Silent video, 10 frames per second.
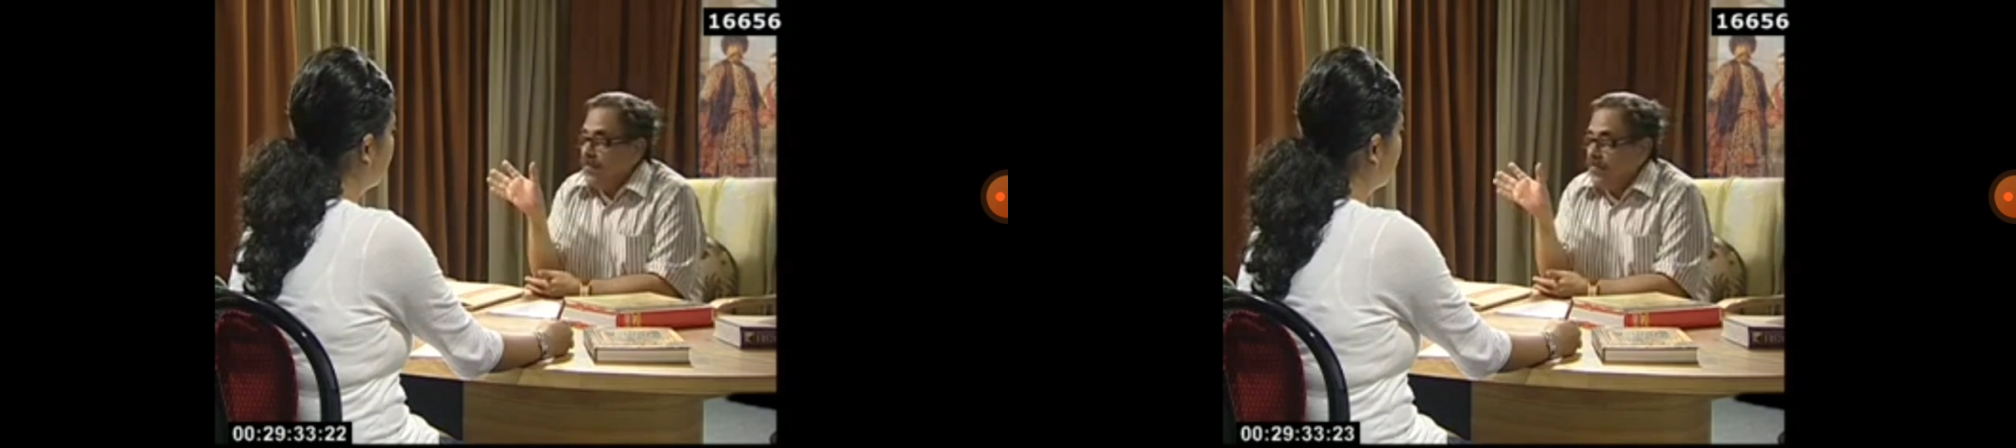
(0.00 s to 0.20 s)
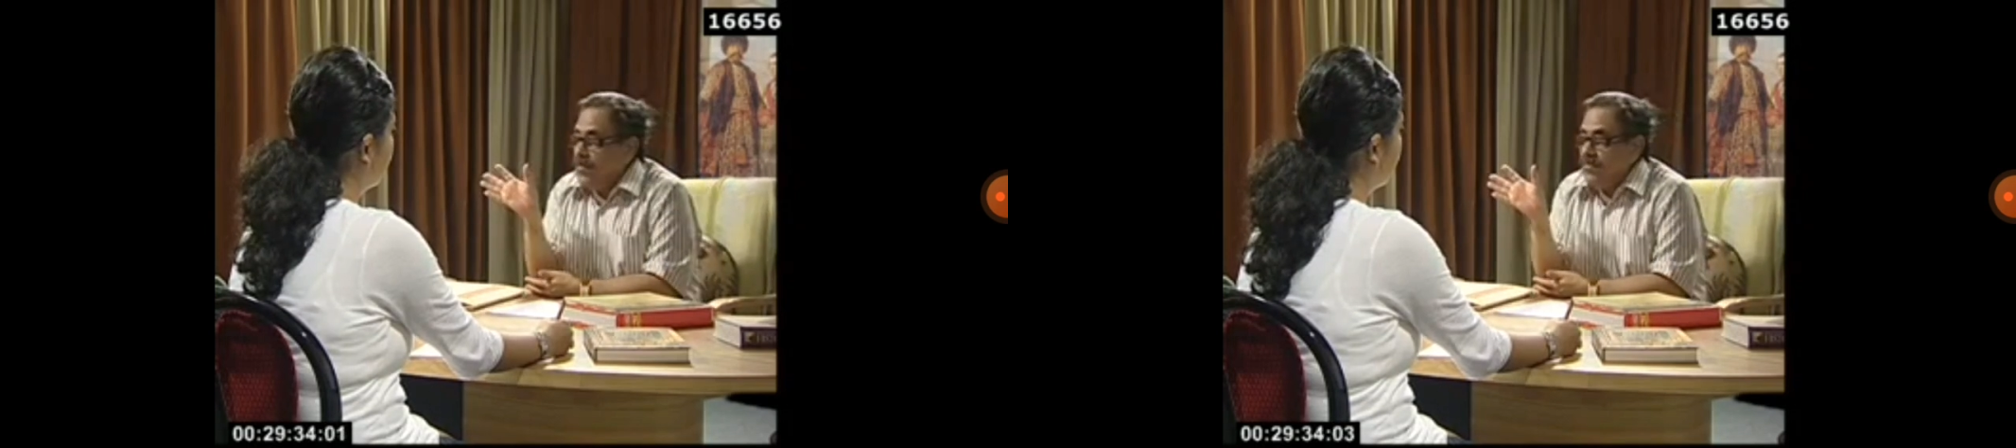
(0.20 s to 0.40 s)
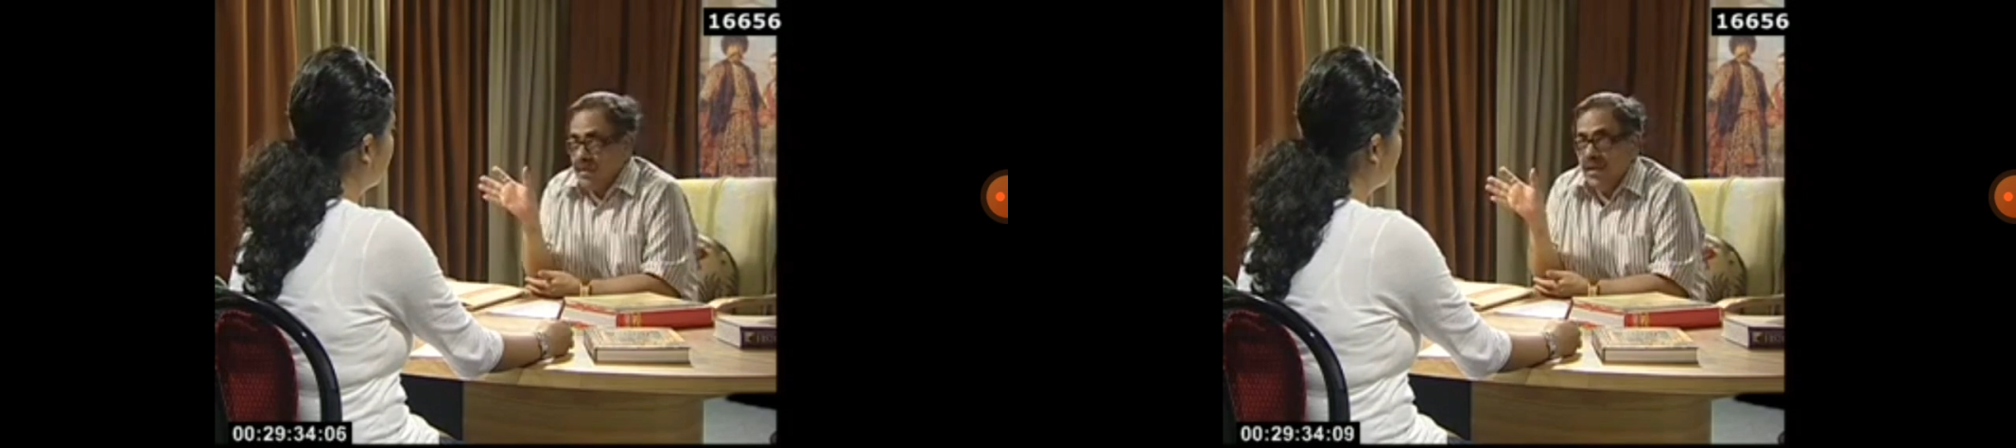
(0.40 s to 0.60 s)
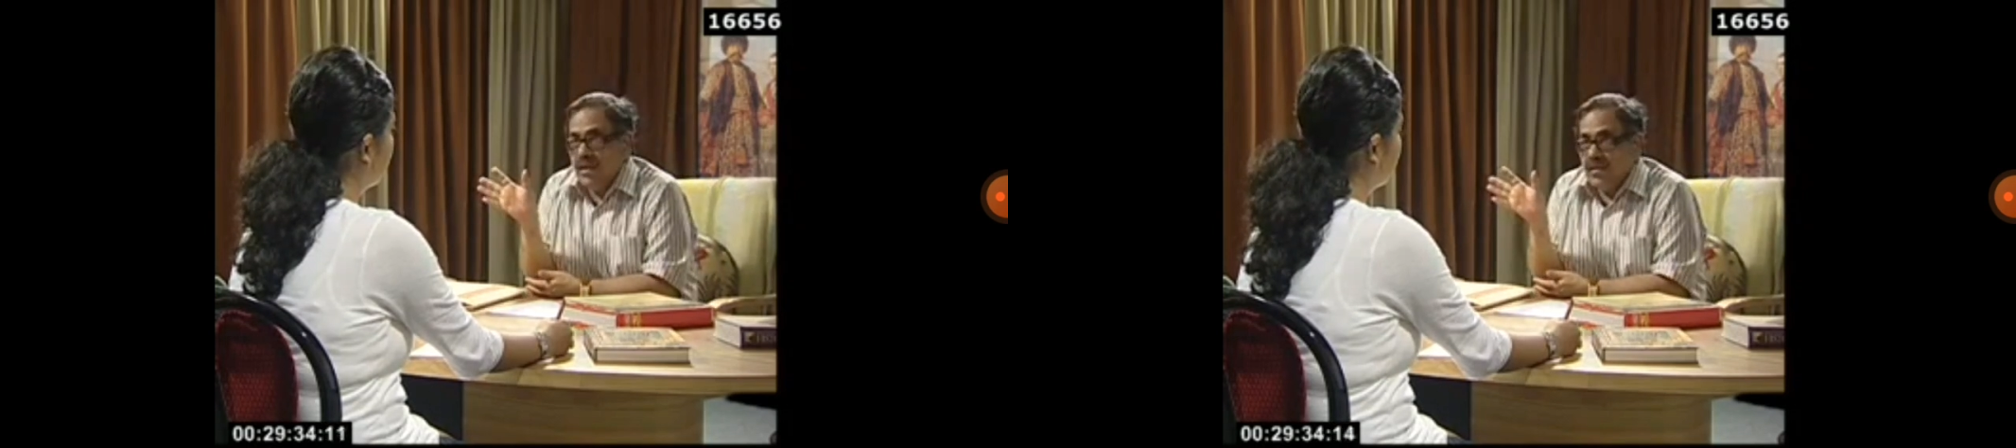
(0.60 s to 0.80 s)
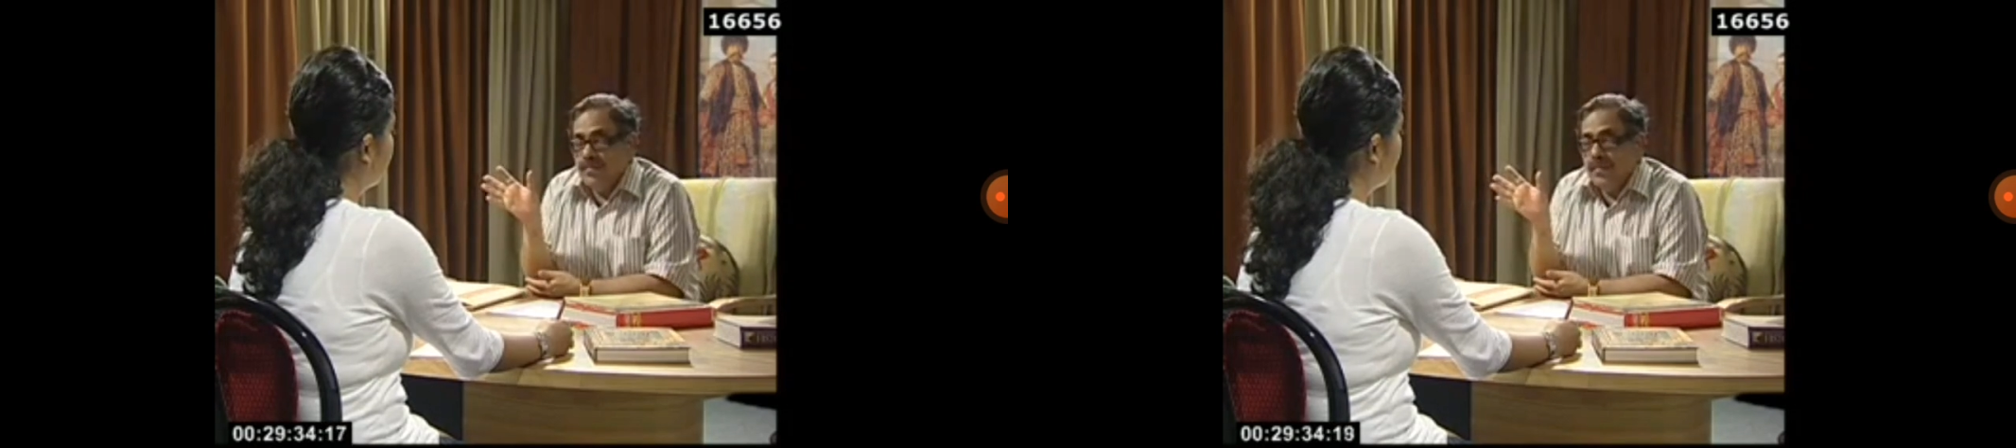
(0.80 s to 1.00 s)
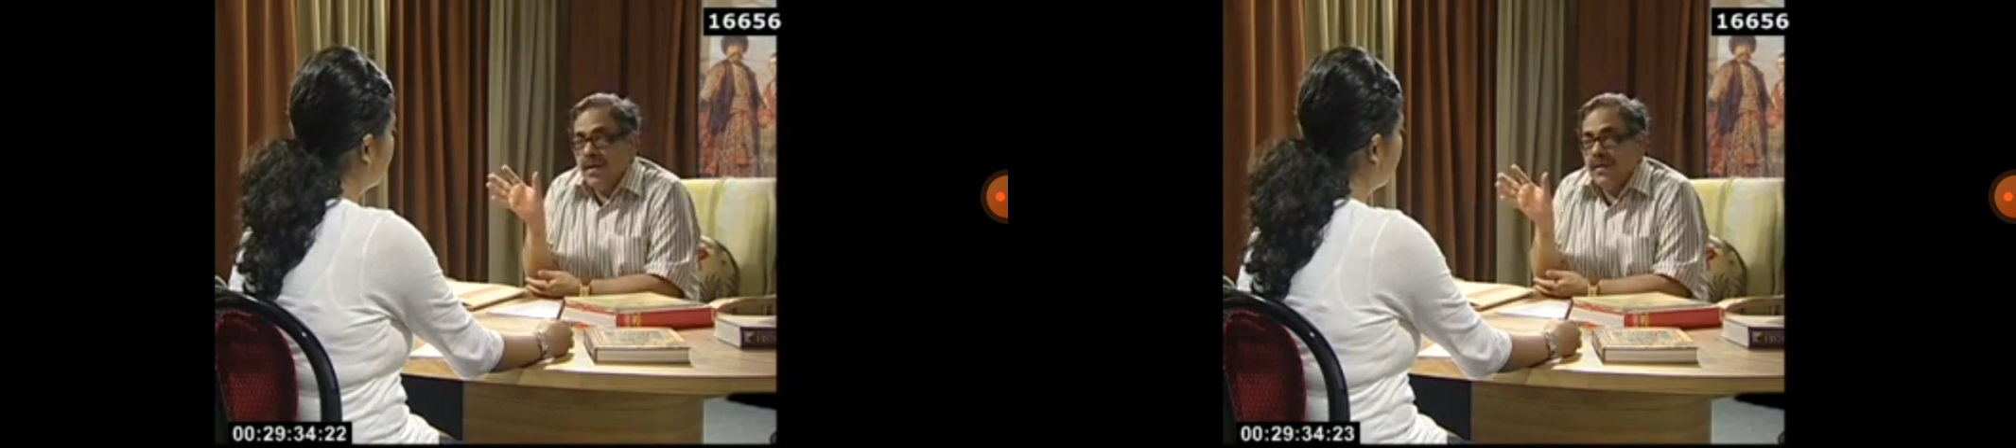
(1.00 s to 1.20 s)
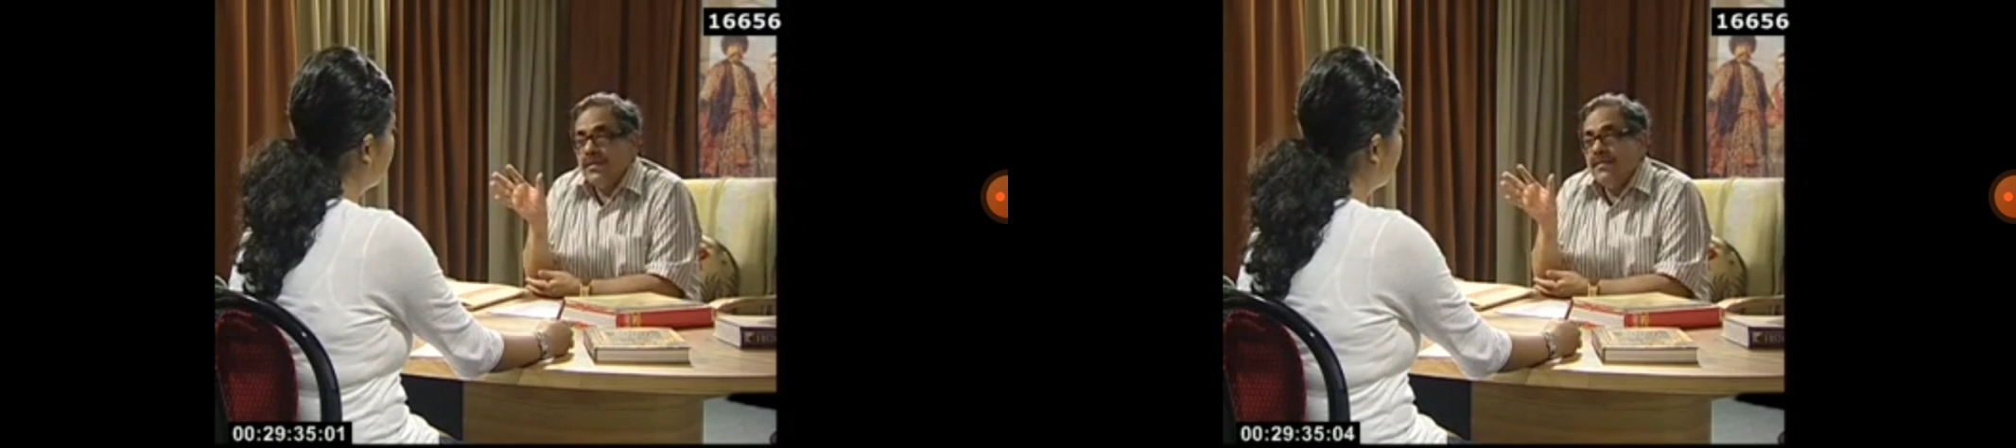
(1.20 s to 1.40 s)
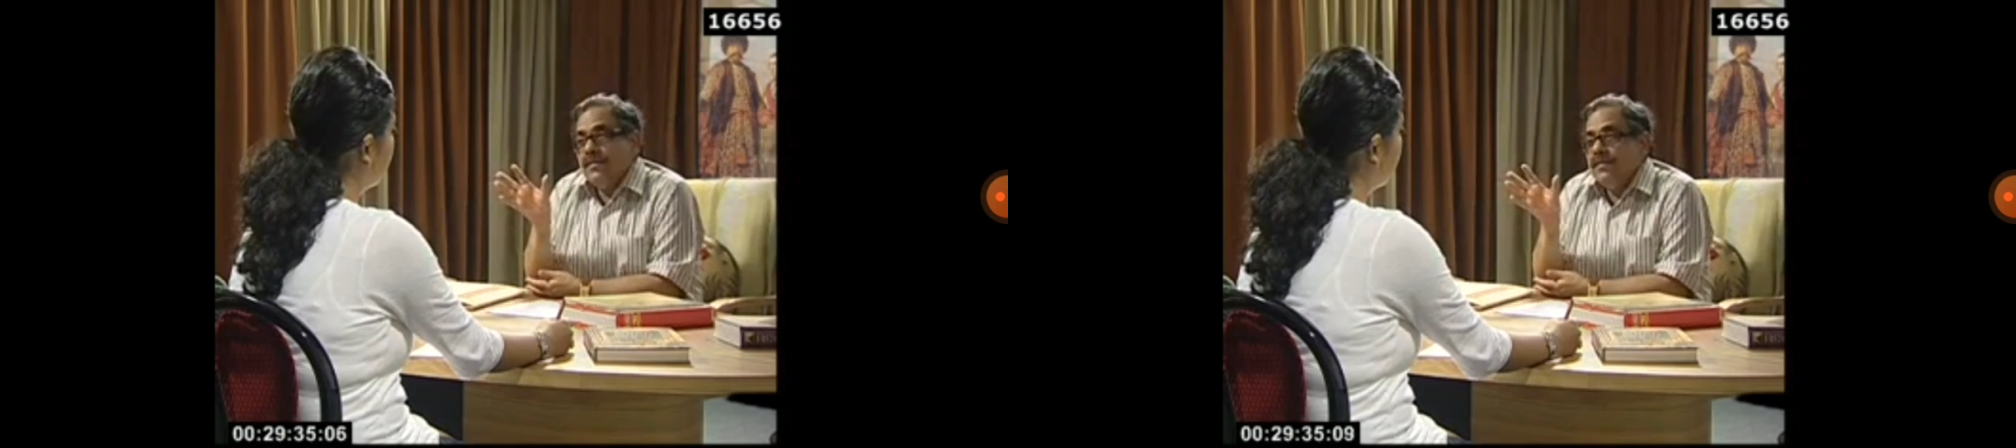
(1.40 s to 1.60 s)
couple of decades,
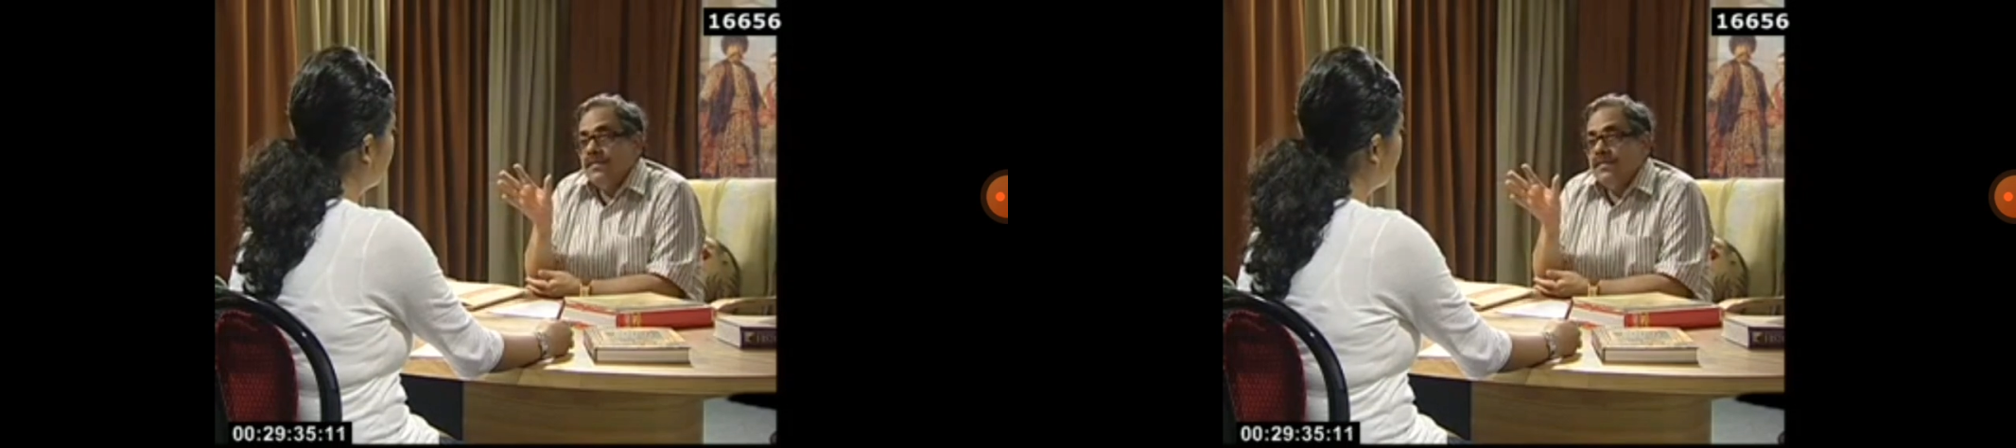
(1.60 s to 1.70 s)
but